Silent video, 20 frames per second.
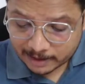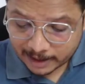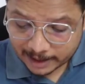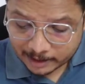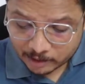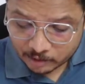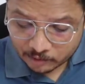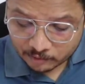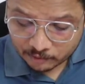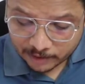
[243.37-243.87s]
try
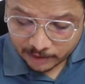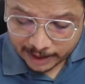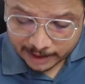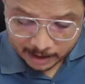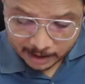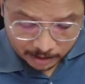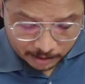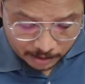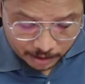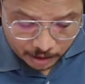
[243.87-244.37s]
to find
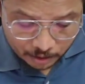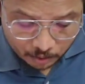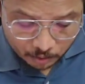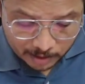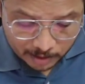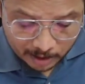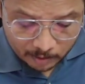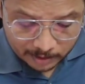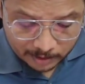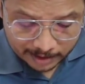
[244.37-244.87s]
new
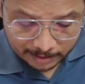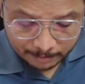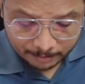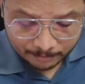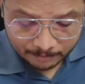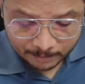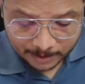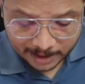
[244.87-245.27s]
round trip